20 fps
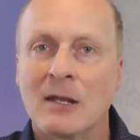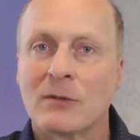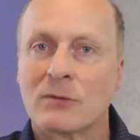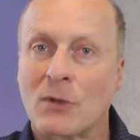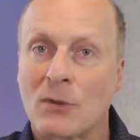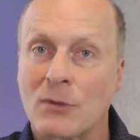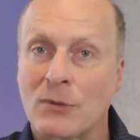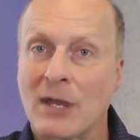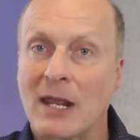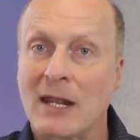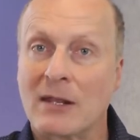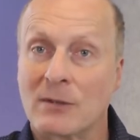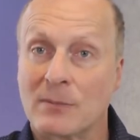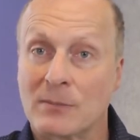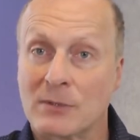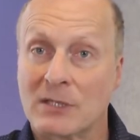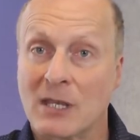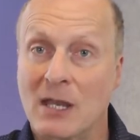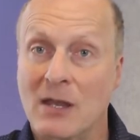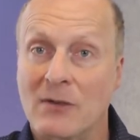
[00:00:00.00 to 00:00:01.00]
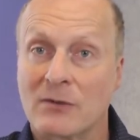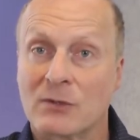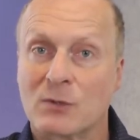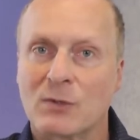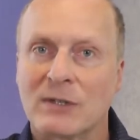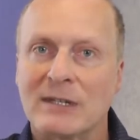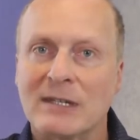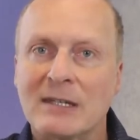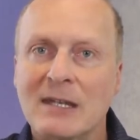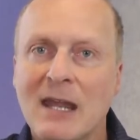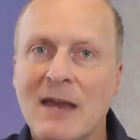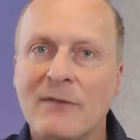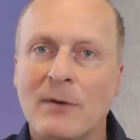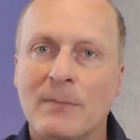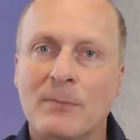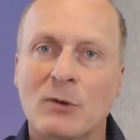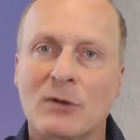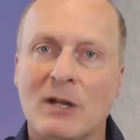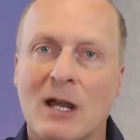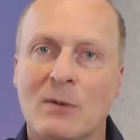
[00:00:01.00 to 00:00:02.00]
that they themselves would never
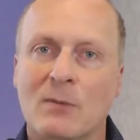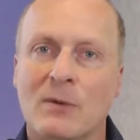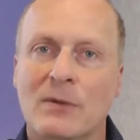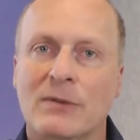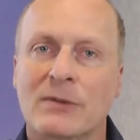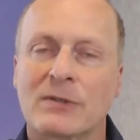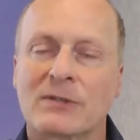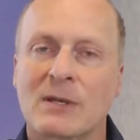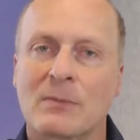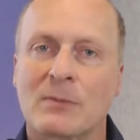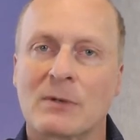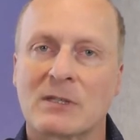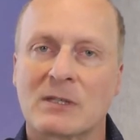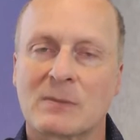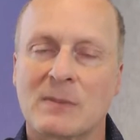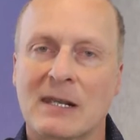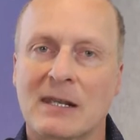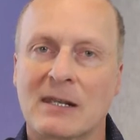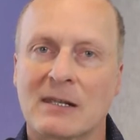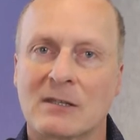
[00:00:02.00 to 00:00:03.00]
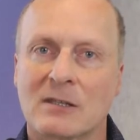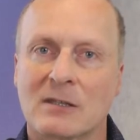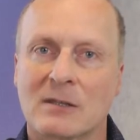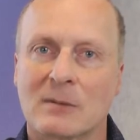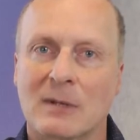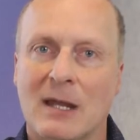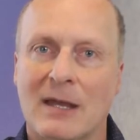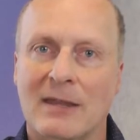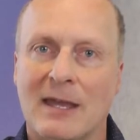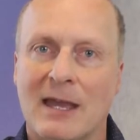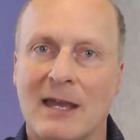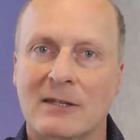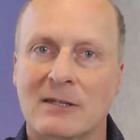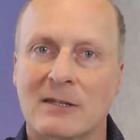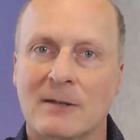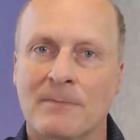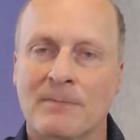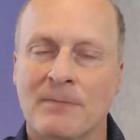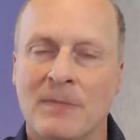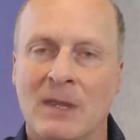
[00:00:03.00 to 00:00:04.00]
put up with someone speaking to them like that.